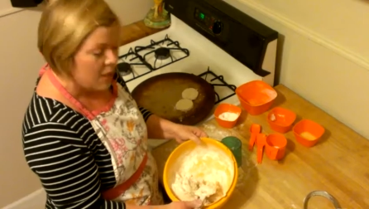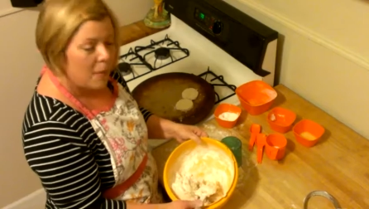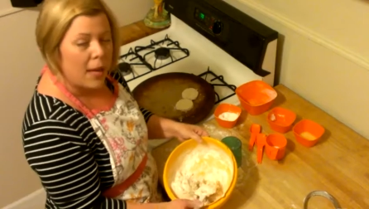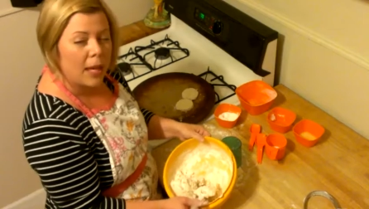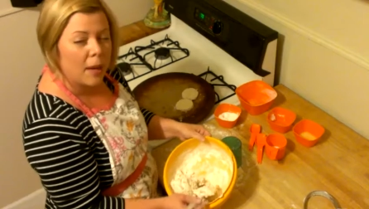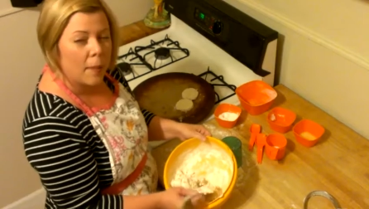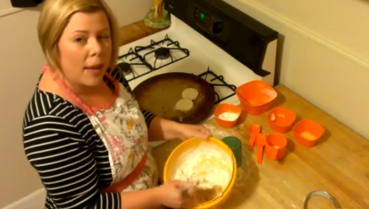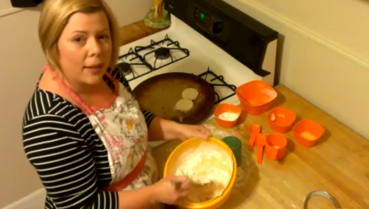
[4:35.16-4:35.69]
to
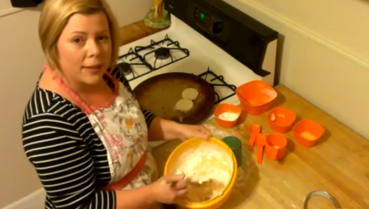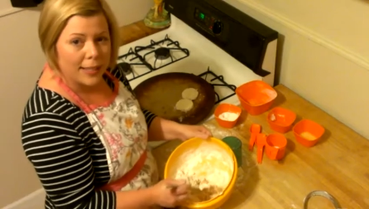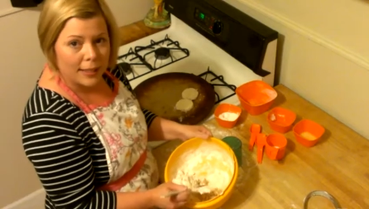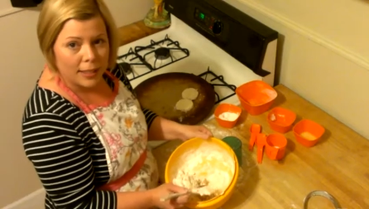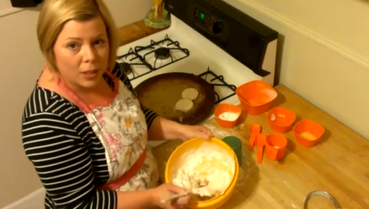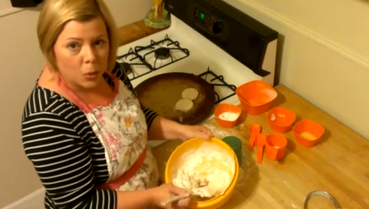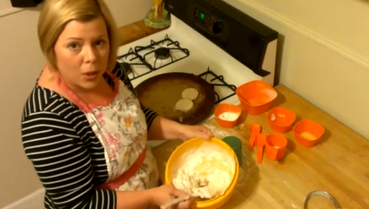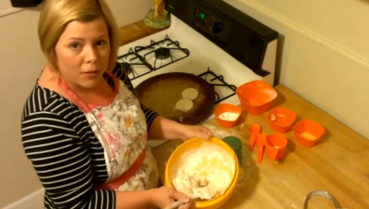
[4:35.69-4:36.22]
make about 10
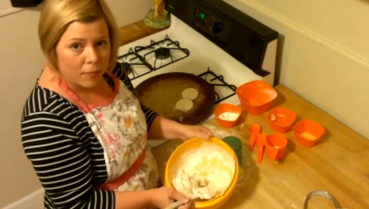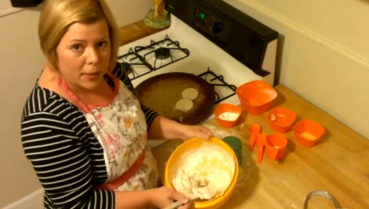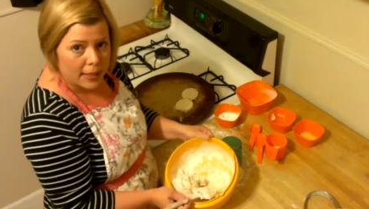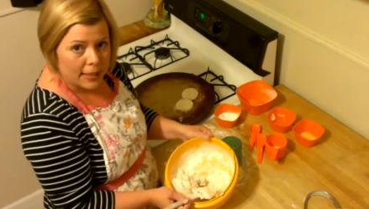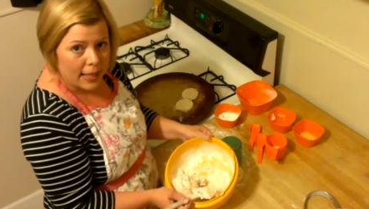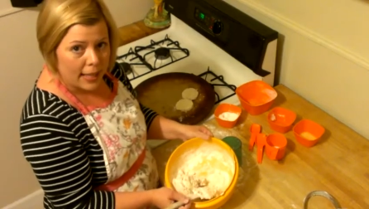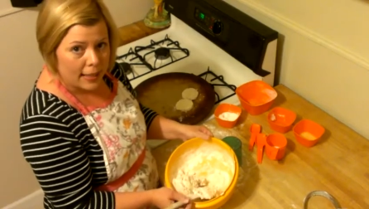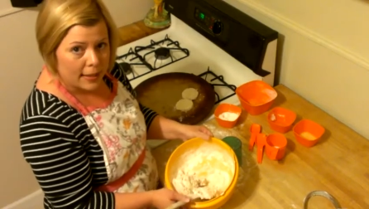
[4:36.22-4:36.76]
to 12
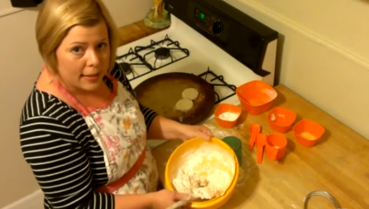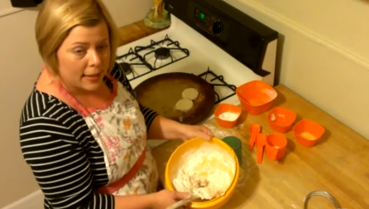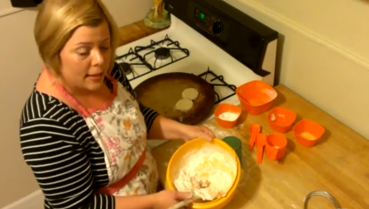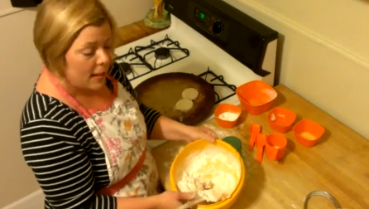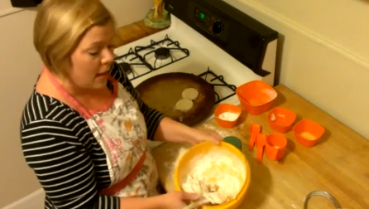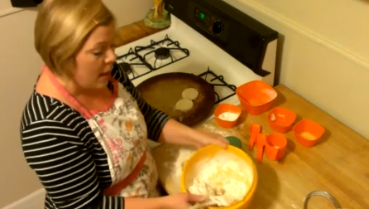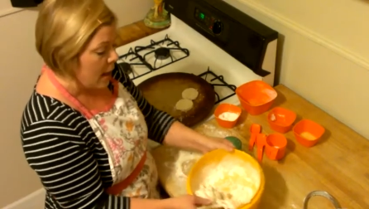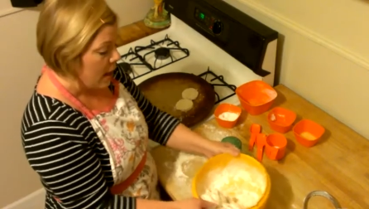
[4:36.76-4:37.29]
biscuits.
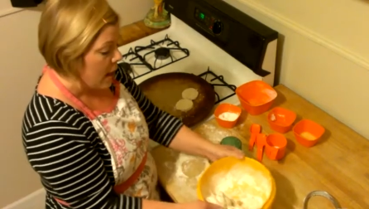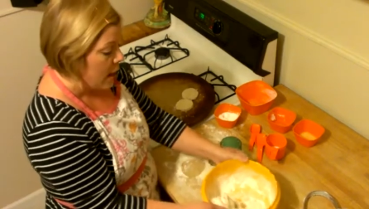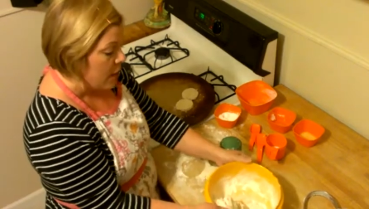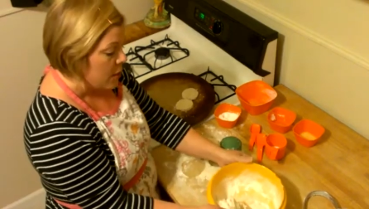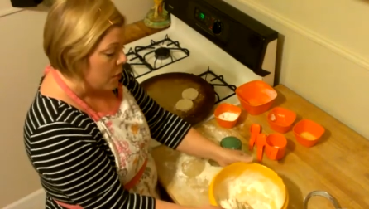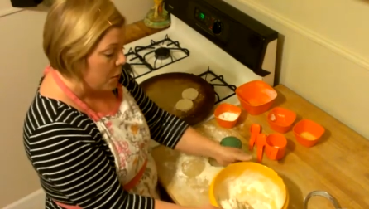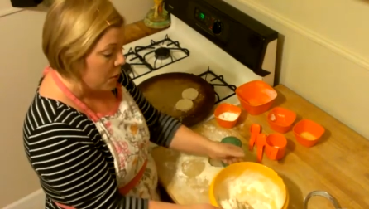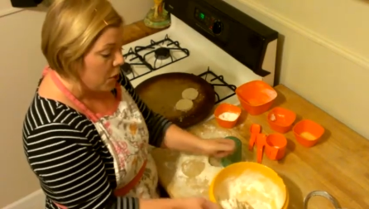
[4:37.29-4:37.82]

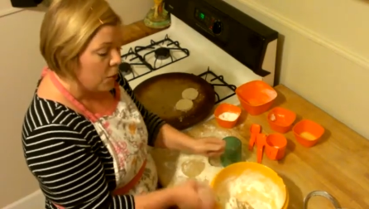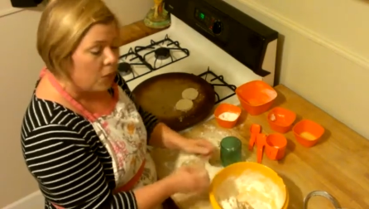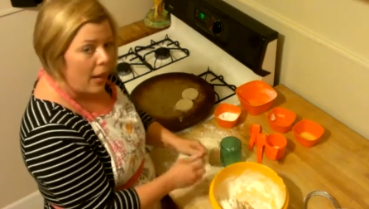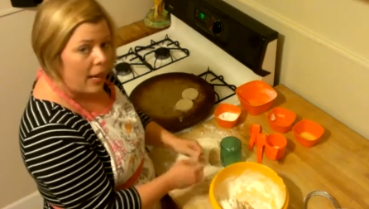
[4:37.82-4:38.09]
So when you're